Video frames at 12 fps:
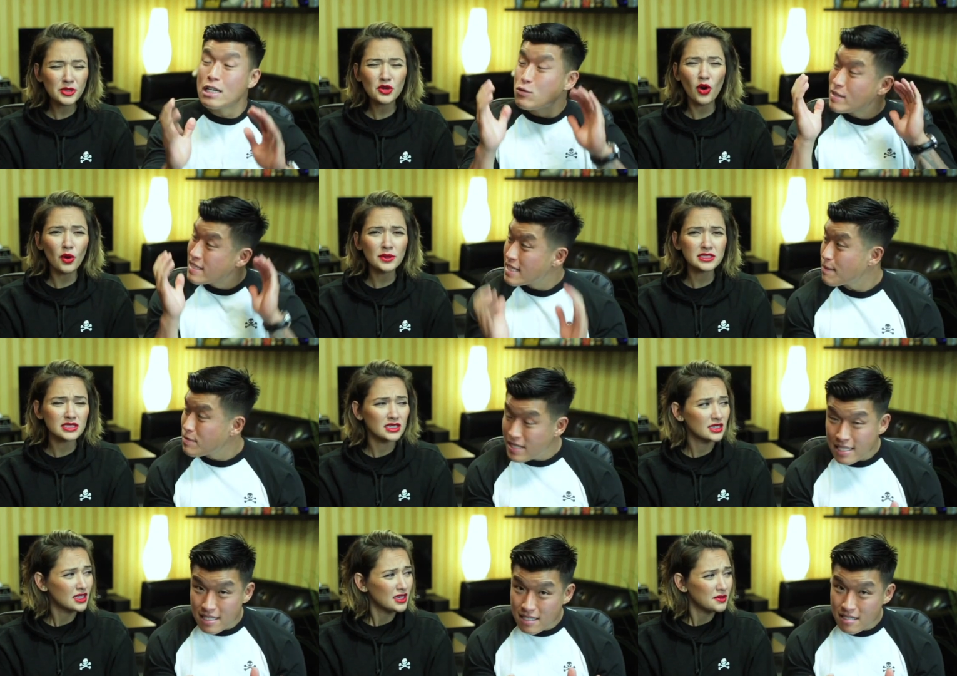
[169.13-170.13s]
Speaker 1: girls with
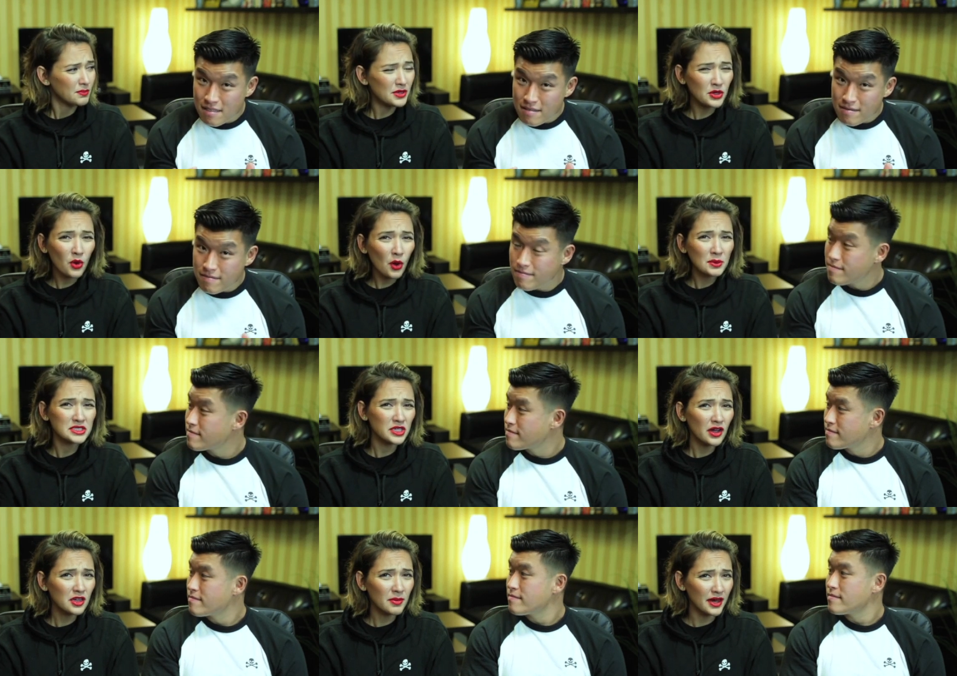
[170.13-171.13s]
substance. But you always
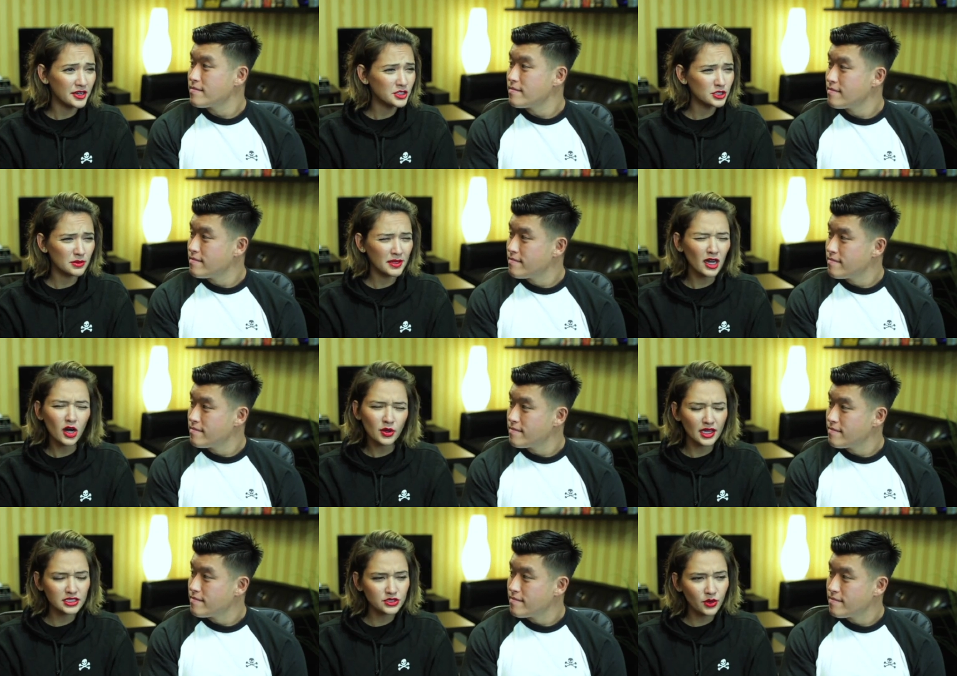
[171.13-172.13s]
talk about her, so I'm like, oh,
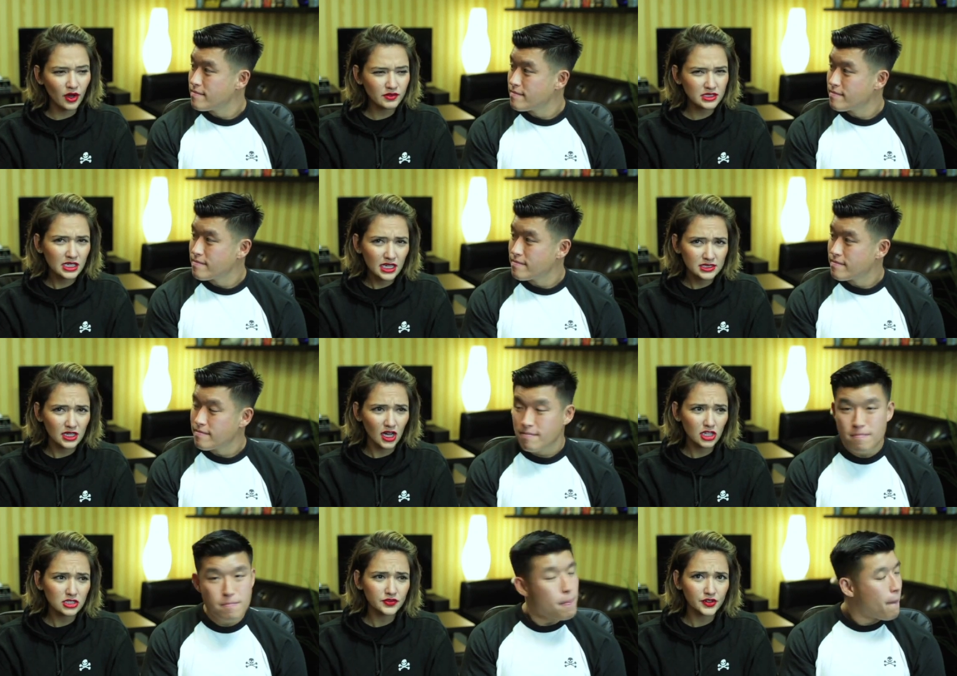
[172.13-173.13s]
okay, so obviously he has the
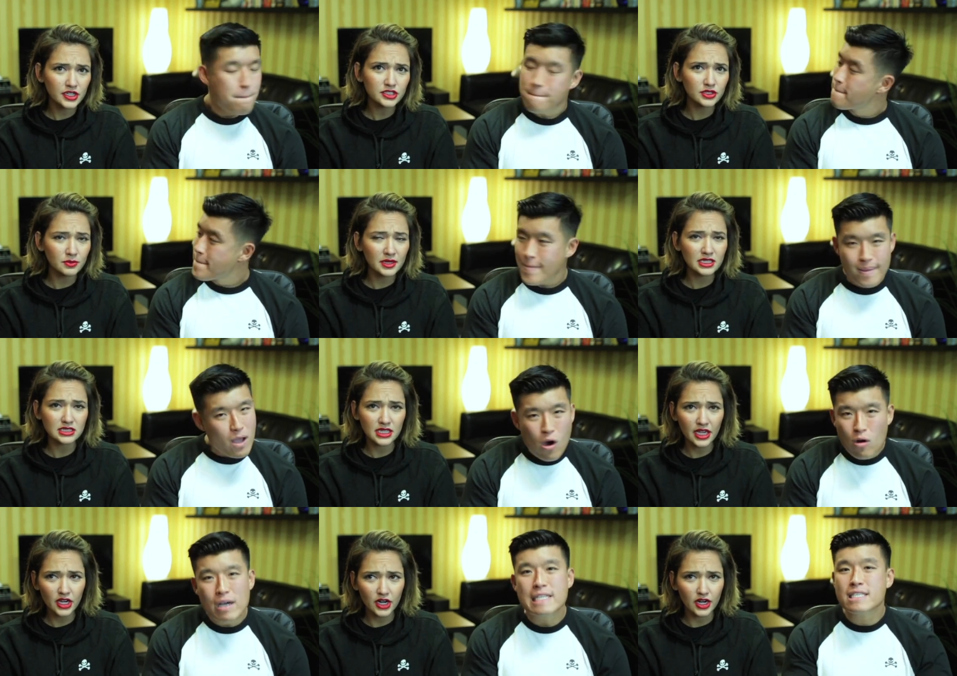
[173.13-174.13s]
hots for her, so I'm
Speaker 2: gonna say her.
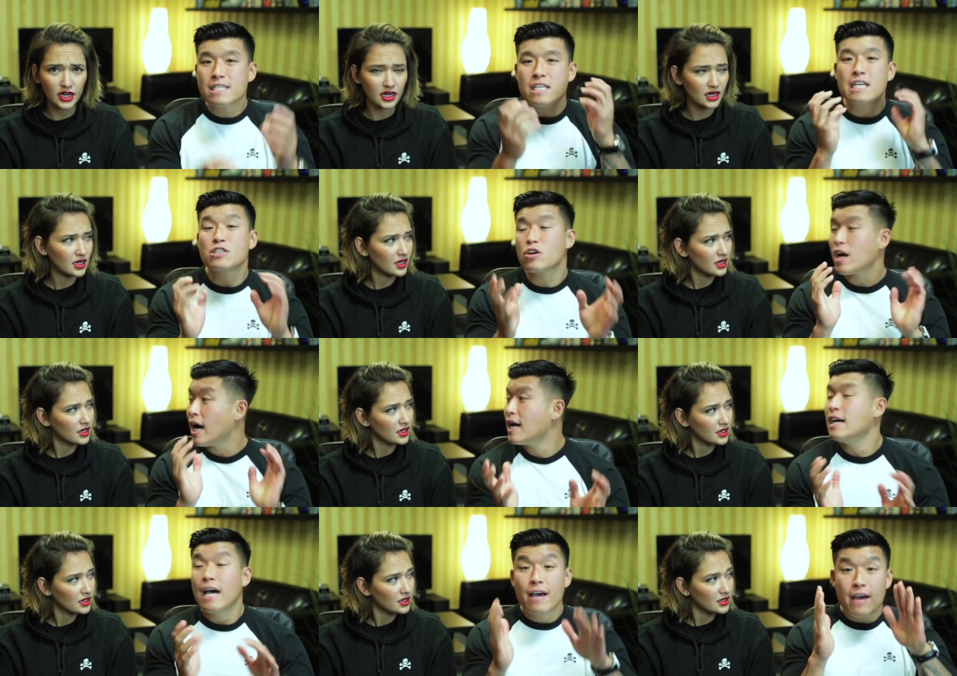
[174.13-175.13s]
No, it's just because they're
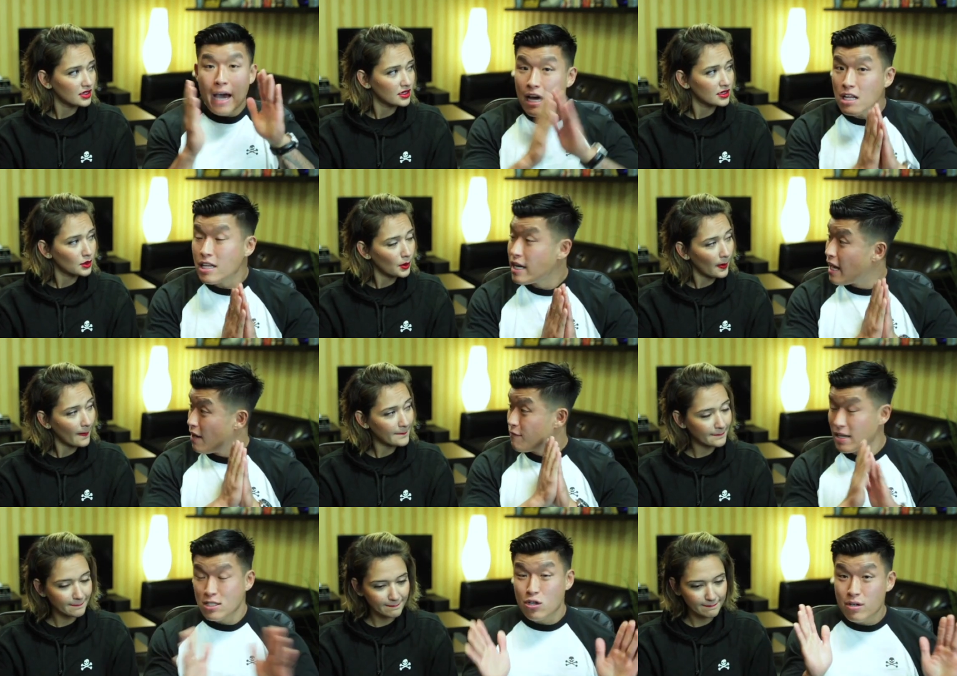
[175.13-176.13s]
hot. Out of the
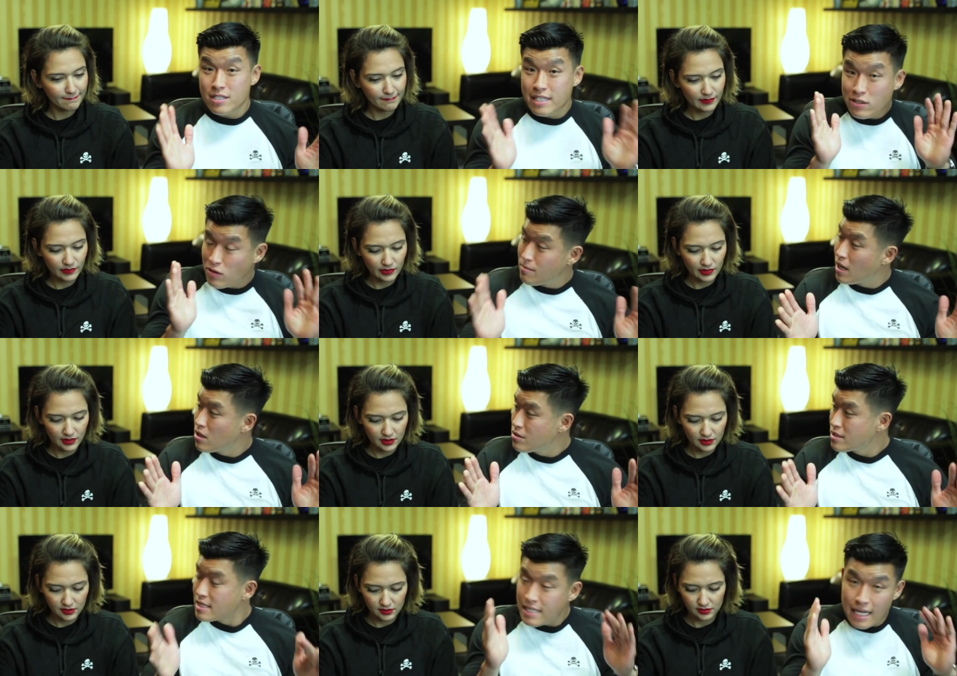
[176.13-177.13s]
Victoria's Secret
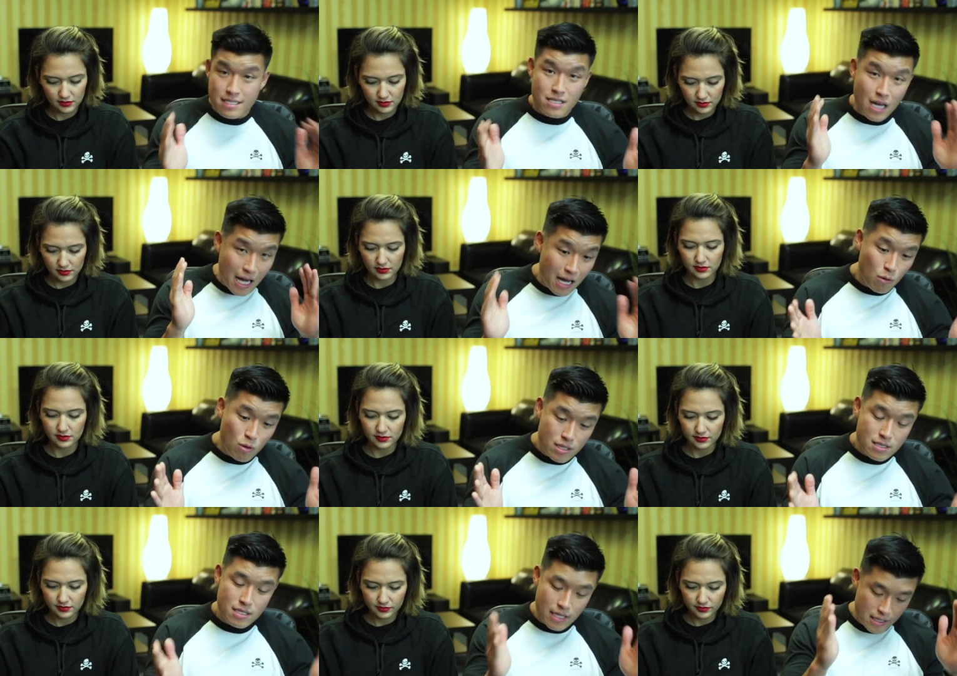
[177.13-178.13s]
models, yes, the hot
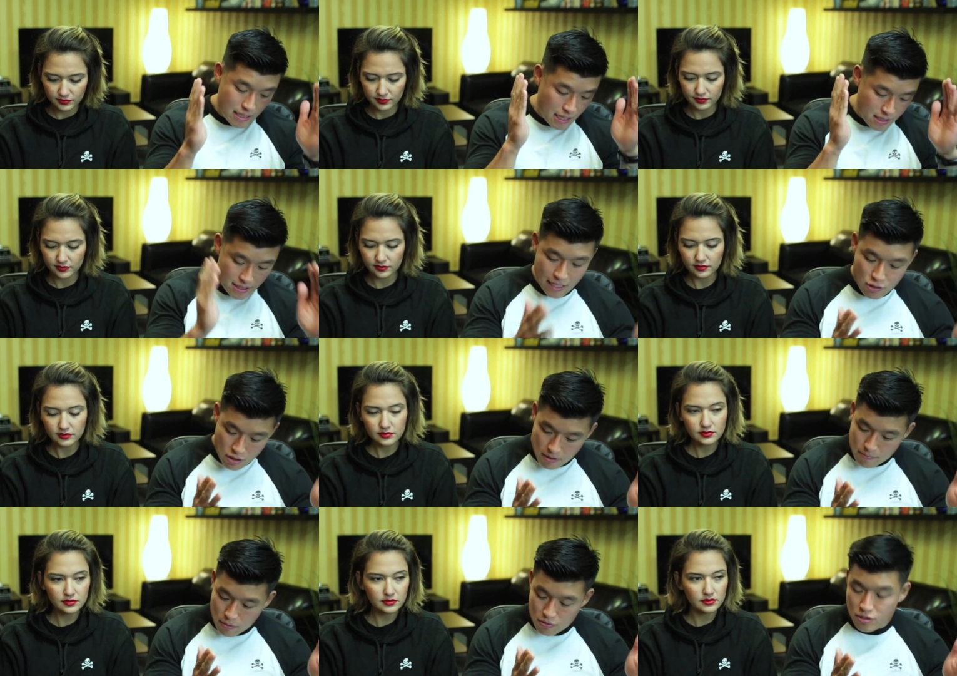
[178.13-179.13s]
ones is Alessandra
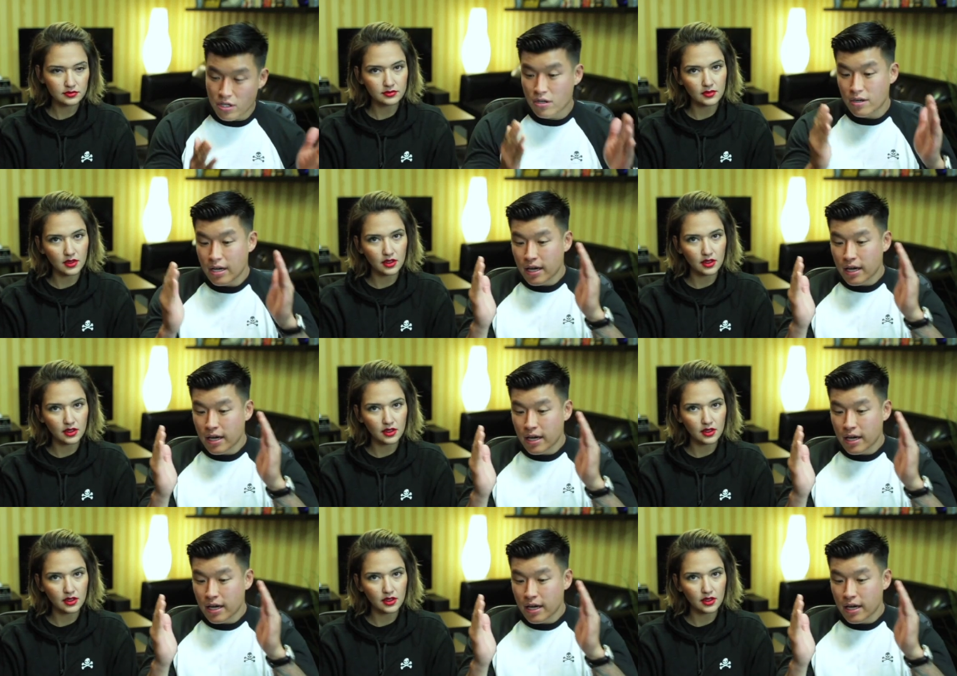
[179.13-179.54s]
Ambrosio